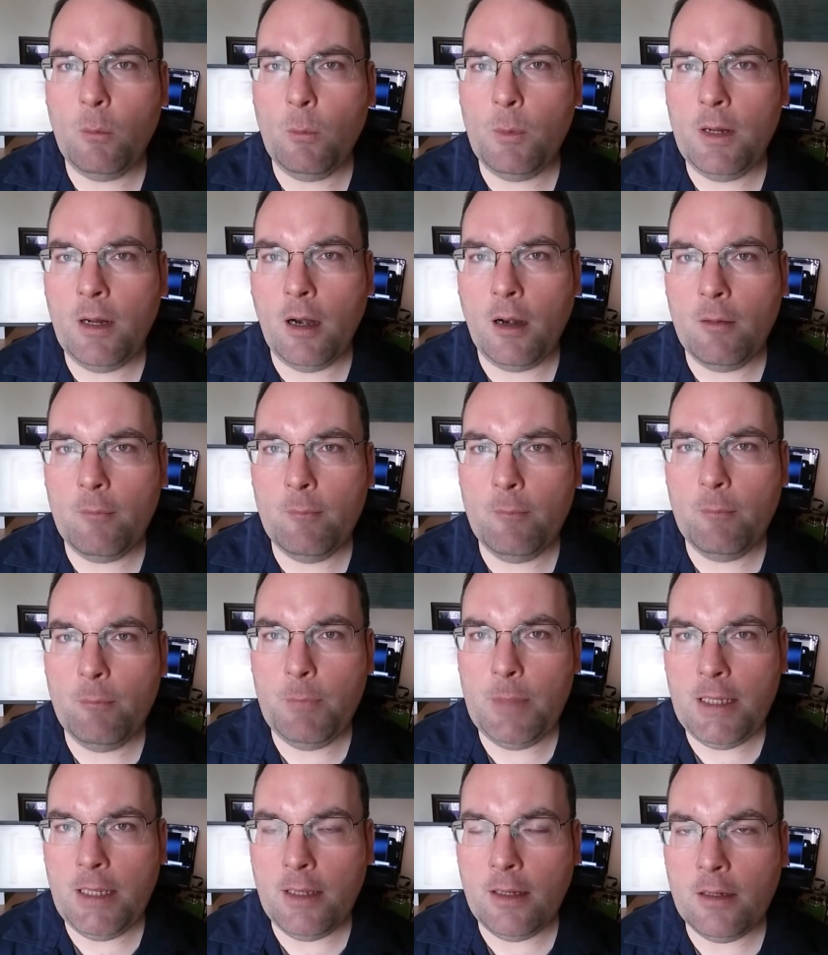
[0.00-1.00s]
we are
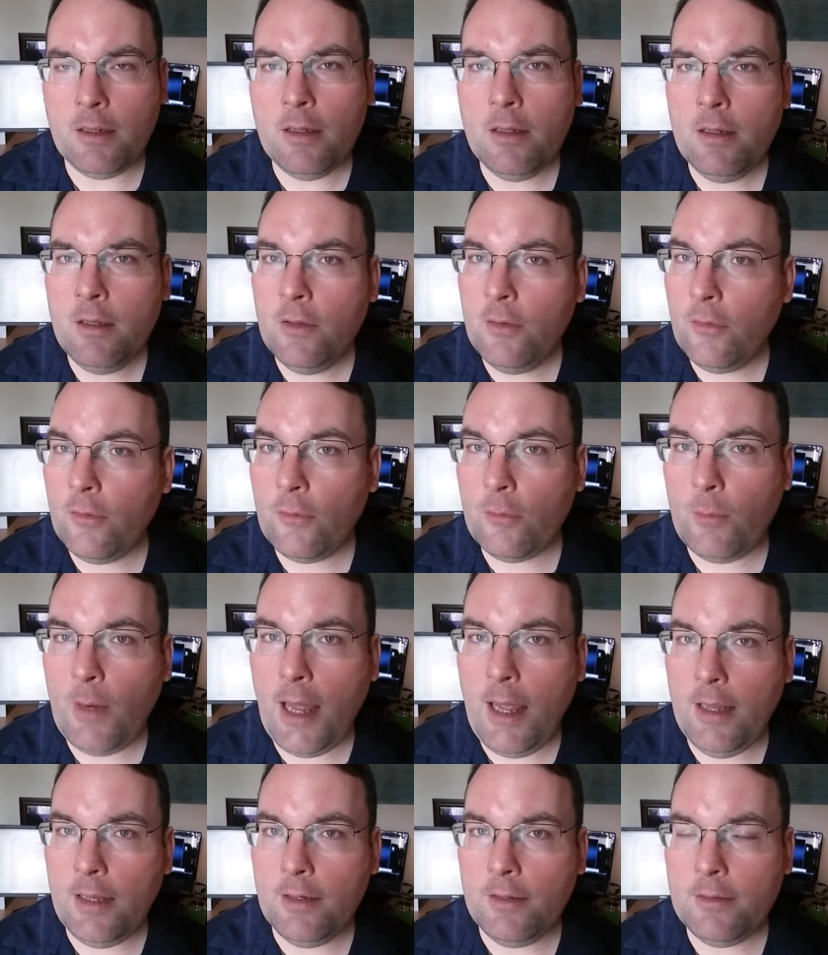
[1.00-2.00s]
being
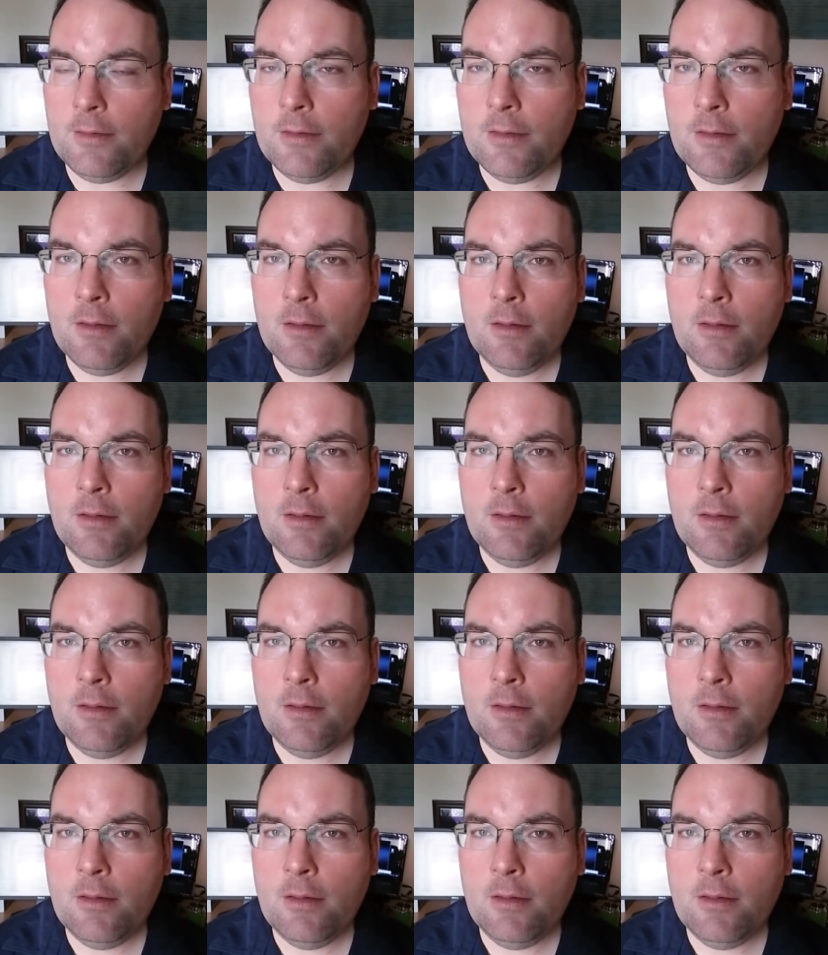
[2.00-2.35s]
threatened